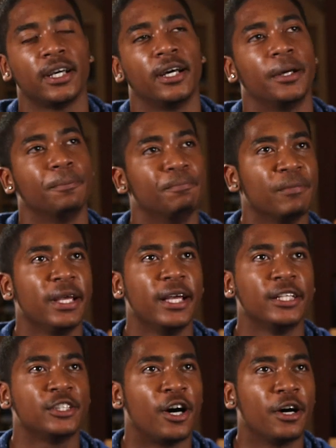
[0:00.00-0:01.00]

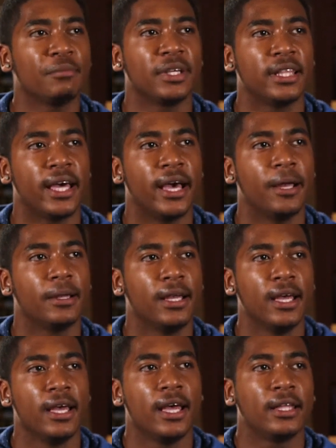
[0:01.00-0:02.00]
taught me that
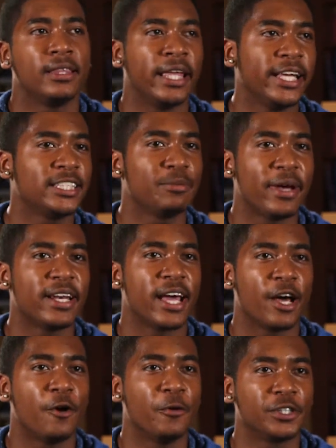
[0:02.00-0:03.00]
things may
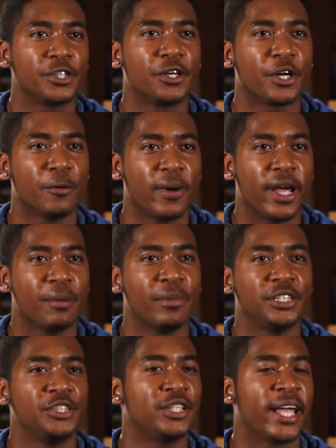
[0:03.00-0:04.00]
not always go your way,
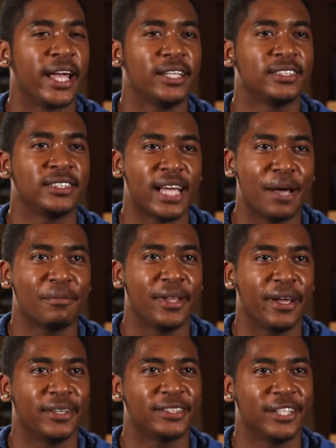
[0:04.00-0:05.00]
but you can't stop
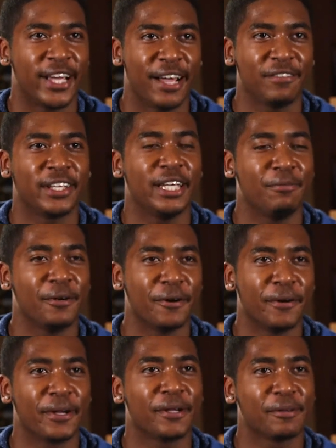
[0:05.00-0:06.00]
there, so you have to keep
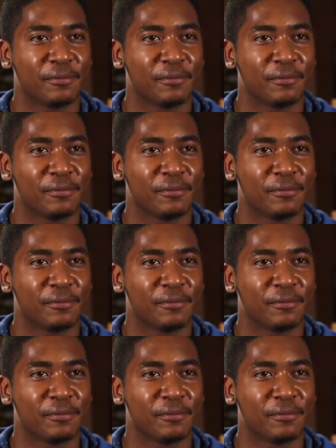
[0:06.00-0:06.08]
going.